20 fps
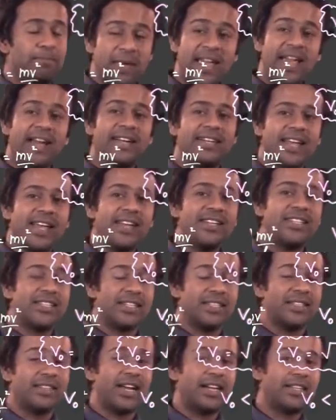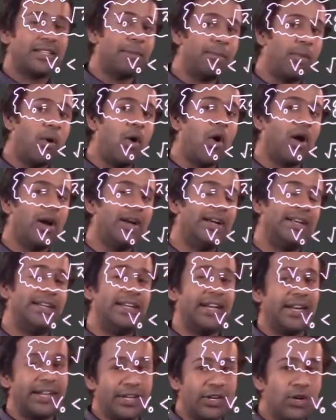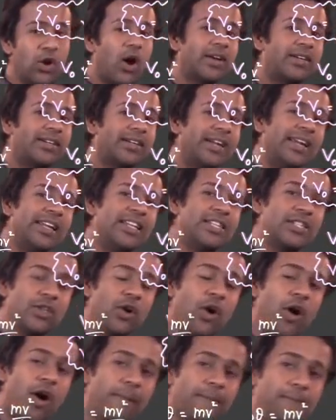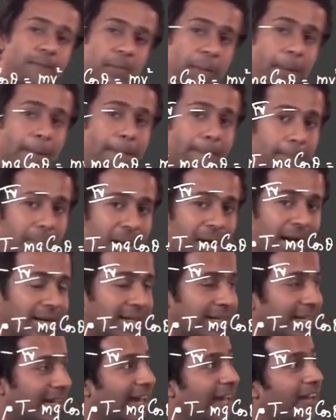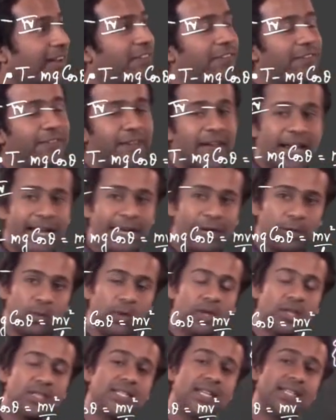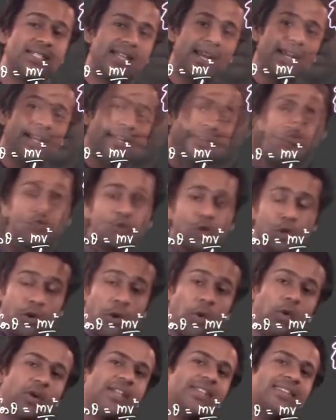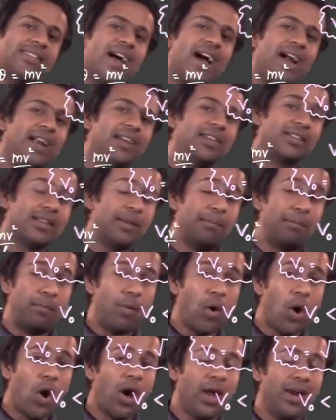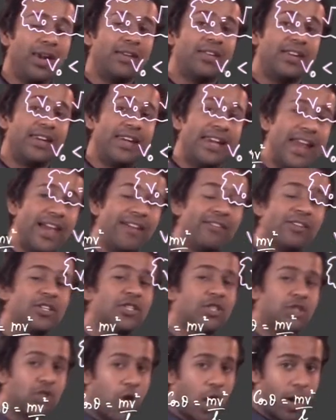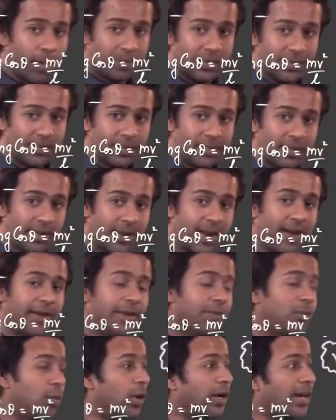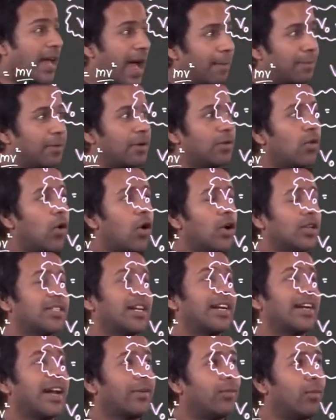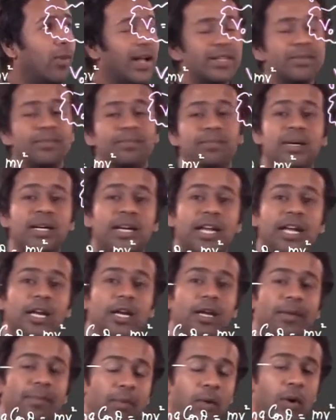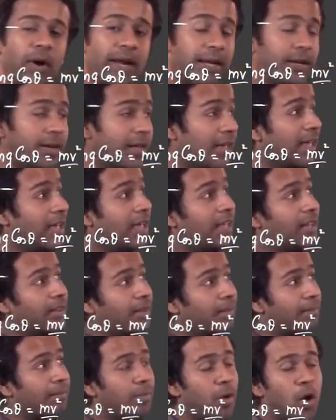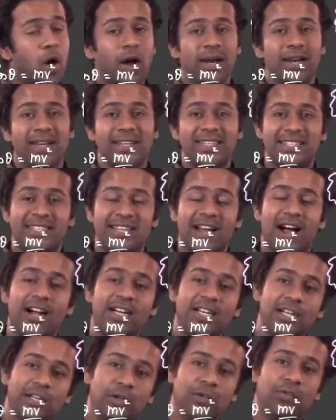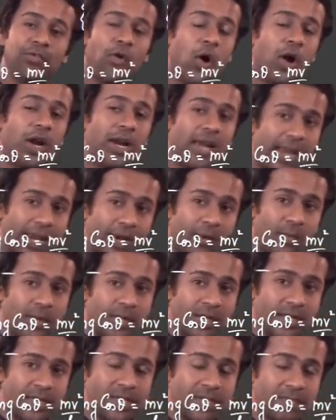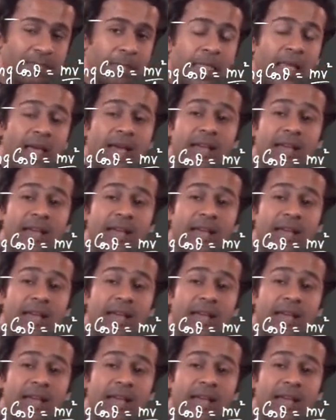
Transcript: pay attention that the ball did not really stop, but it fell towards the center. So notice that the ball never stopped, right? What happened was that at one particular point, the ball started to fall inwards.